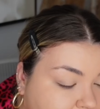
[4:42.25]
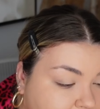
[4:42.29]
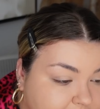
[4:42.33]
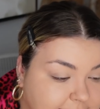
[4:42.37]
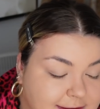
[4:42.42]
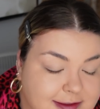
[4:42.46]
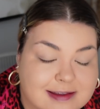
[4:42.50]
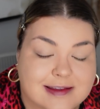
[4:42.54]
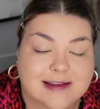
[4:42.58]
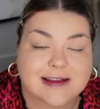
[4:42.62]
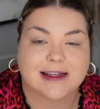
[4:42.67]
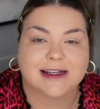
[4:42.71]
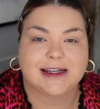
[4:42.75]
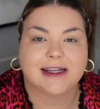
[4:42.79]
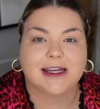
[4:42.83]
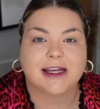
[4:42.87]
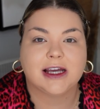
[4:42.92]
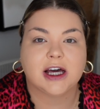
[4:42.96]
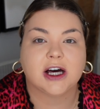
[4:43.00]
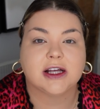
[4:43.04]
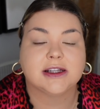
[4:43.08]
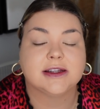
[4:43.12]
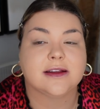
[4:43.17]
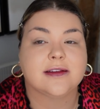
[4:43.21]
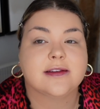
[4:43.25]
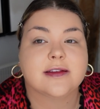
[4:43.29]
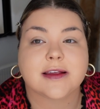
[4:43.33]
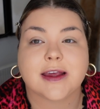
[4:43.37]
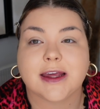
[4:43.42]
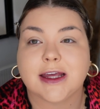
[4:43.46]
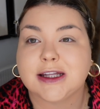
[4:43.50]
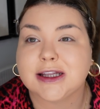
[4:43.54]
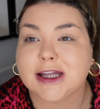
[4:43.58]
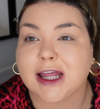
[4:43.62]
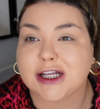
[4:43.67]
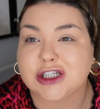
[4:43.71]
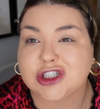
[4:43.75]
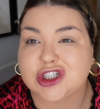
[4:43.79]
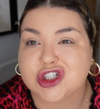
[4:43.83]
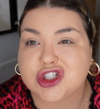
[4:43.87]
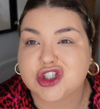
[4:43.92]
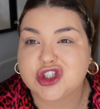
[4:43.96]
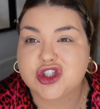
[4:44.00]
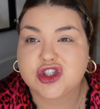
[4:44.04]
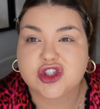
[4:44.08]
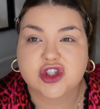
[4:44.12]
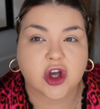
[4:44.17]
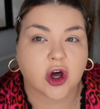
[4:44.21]
It's sitting on the skin like
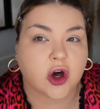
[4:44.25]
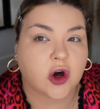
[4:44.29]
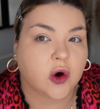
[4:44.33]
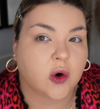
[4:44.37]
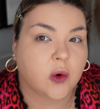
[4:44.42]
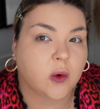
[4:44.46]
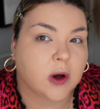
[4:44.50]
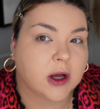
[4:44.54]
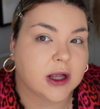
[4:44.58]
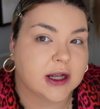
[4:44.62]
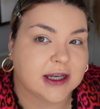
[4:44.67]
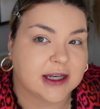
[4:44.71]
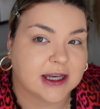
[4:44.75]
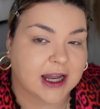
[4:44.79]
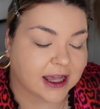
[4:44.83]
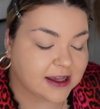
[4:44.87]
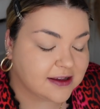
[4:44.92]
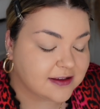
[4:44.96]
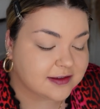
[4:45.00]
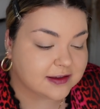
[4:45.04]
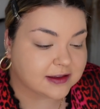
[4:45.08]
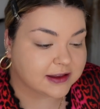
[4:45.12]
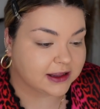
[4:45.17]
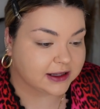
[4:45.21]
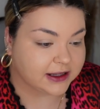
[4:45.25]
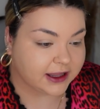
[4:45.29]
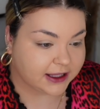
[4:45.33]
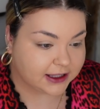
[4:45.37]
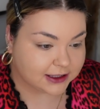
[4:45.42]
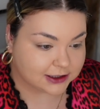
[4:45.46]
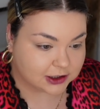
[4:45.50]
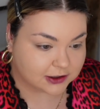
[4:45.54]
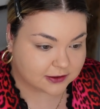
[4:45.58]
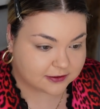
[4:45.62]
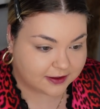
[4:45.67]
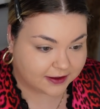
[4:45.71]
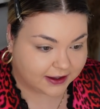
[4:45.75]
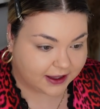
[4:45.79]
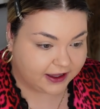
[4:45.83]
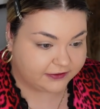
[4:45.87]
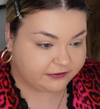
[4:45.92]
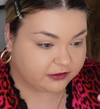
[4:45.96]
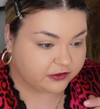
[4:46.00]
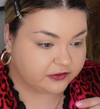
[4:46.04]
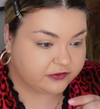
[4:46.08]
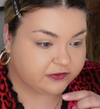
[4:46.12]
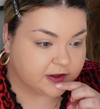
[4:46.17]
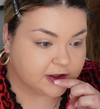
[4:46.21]
just so nicely. Like it looks like I
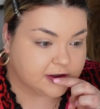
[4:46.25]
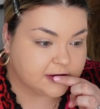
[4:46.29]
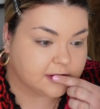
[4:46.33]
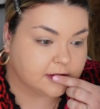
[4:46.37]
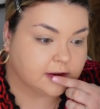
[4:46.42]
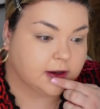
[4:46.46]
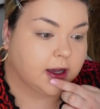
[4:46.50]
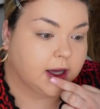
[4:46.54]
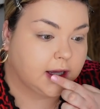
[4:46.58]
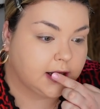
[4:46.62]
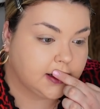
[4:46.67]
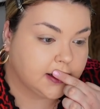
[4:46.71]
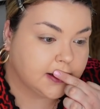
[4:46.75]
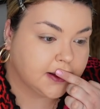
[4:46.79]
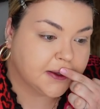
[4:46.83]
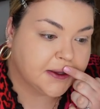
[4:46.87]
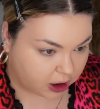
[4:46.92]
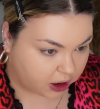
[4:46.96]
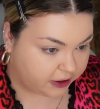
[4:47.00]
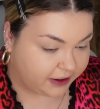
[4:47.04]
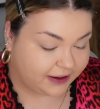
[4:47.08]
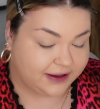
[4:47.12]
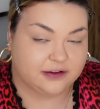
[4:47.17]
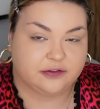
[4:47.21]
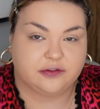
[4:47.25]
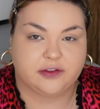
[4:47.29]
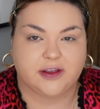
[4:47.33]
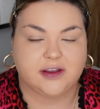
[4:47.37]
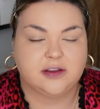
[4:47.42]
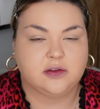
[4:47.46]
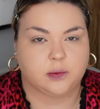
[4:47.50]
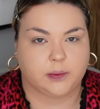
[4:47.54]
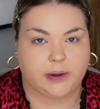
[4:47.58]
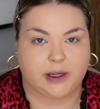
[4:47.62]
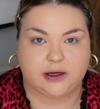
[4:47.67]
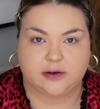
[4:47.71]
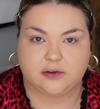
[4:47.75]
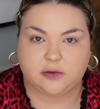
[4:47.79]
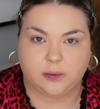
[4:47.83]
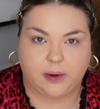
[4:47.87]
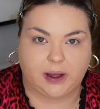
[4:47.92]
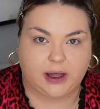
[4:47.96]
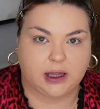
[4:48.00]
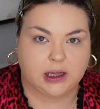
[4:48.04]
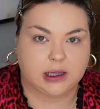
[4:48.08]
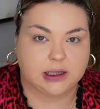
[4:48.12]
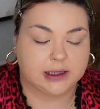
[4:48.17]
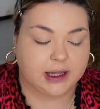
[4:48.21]
have a filter on. All right, if this wears
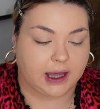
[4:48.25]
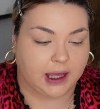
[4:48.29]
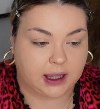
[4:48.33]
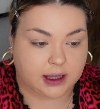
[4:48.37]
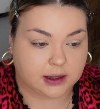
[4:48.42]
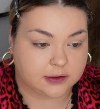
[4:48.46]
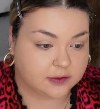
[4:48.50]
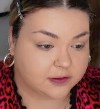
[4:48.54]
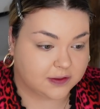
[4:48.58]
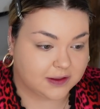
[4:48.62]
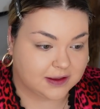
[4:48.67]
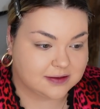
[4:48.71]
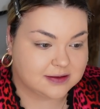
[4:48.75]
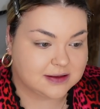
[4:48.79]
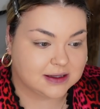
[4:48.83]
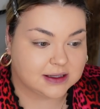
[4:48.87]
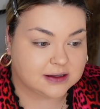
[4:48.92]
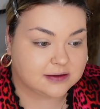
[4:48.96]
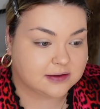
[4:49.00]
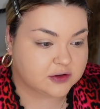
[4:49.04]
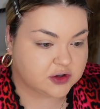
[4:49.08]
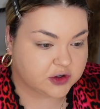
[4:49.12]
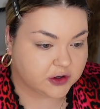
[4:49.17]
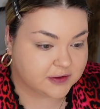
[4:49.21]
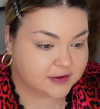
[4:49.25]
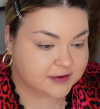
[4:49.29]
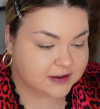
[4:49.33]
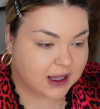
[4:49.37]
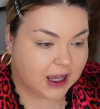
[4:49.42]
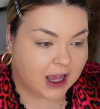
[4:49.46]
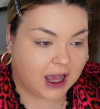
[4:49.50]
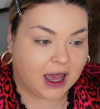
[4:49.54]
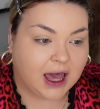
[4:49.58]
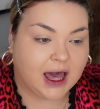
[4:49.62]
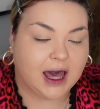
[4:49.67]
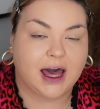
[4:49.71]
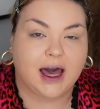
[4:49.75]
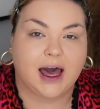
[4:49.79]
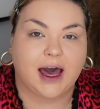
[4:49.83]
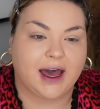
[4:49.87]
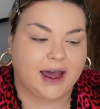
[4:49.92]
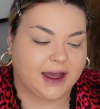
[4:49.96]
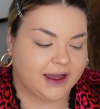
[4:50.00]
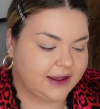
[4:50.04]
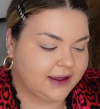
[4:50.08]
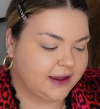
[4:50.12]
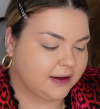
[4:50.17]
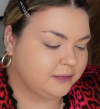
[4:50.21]
well, like this is just,
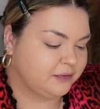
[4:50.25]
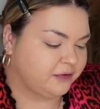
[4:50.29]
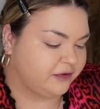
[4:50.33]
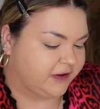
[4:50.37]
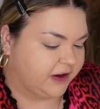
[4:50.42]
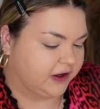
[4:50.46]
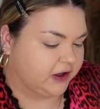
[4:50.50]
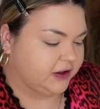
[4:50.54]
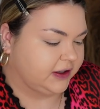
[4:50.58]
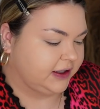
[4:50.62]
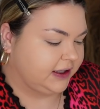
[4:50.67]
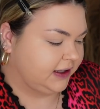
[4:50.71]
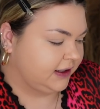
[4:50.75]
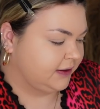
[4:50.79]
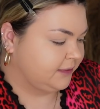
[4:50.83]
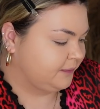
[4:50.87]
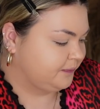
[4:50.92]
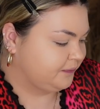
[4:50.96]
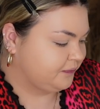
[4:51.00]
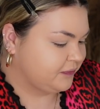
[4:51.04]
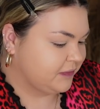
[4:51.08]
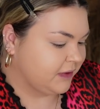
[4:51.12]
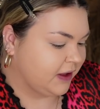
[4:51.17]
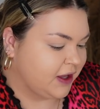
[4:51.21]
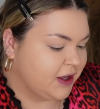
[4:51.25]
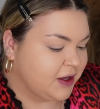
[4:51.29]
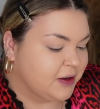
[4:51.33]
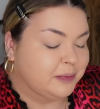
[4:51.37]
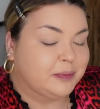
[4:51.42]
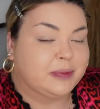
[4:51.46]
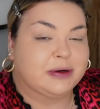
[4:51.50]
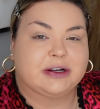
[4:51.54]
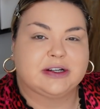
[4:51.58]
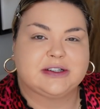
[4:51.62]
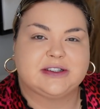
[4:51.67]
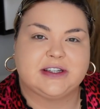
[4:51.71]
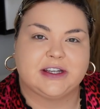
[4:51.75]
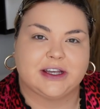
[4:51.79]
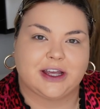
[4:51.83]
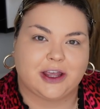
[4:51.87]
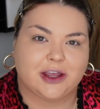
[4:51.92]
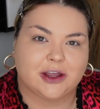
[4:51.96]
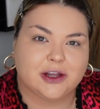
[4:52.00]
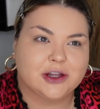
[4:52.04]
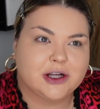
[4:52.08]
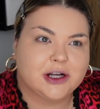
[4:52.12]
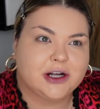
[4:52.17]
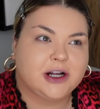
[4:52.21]
I am very
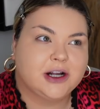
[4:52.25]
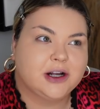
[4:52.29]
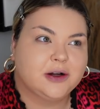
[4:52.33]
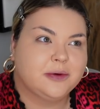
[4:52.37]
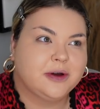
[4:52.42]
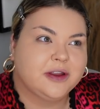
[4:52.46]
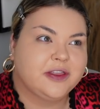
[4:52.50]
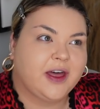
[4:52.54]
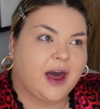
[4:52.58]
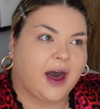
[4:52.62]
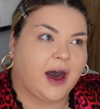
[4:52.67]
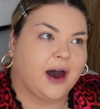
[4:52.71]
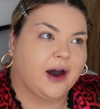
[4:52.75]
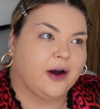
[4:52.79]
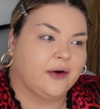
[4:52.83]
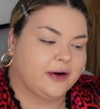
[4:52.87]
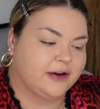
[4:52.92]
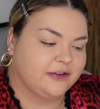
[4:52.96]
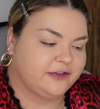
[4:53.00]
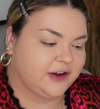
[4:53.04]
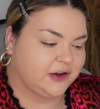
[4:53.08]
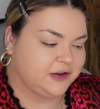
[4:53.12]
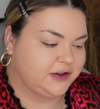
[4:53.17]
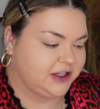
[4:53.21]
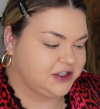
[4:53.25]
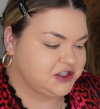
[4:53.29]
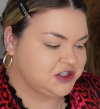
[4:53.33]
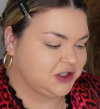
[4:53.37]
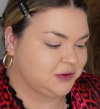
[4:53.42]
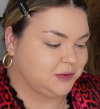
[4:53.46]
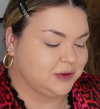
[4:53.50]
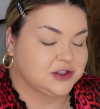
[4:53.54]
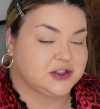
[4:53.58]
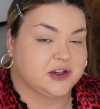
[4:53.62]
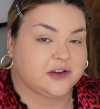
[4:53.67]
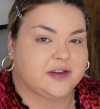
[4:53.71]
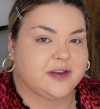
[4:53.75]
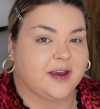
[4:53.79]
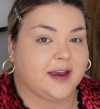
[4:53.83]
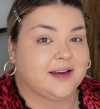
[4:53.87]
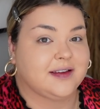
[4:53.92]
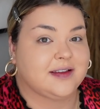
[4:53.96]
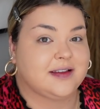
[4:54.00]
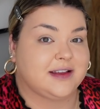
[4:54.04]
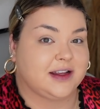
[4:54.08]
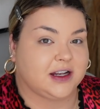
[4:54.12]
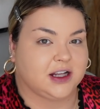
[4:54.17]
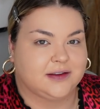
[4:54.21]
particular with how a foundation will just like
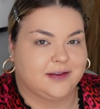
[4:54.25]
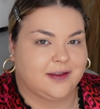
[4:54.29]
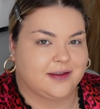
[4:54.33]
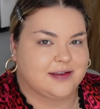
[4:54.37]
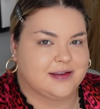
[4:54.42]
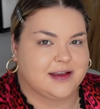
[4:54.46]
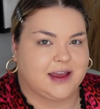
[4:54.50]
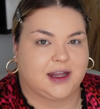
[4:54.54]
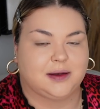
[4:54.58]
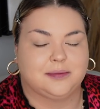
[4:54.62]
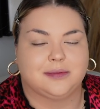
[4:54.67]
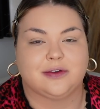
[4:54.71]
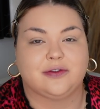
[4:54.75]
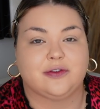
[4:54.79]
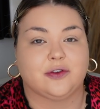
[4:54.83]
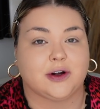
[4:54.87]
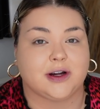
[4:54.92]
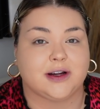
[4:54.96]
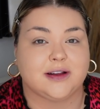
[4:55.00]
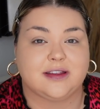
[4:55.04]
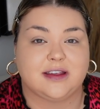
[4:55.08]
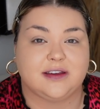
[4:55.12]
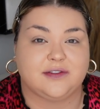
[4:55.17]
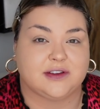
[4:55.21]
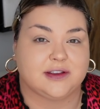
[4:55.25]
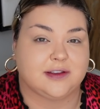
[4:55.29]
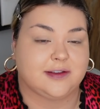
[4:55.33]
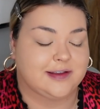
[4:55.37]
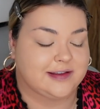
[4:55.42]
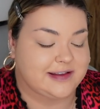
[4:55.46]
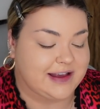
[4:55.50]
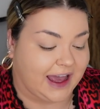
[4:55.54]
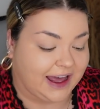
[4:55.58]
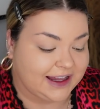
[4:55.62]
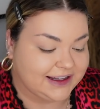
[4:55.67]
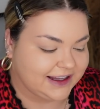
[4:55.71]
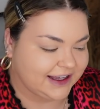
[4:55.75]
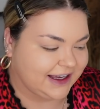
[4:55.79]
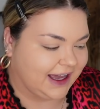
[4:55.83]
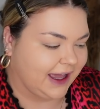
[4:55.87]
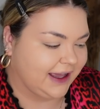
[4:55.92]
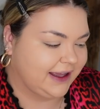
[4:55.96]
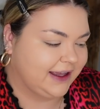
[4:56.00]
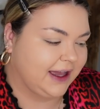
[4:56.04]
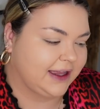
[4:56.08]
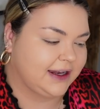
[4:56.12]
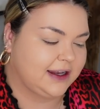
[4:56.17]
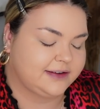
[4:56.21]
sit on the skin before it's even set. Like I
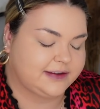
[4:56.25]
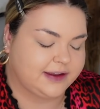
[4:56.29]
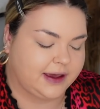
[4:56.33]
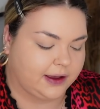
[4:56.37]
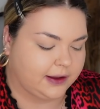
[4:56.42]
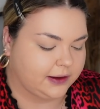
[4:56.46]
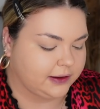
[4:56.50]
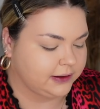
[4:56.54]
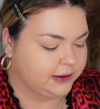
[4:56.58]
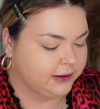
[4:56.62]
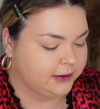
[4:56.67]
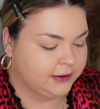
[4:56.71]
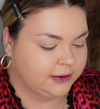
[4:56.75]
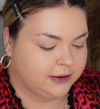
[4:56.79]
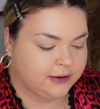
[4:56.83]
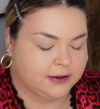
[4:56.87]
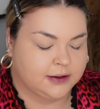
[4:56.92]
can kind of tell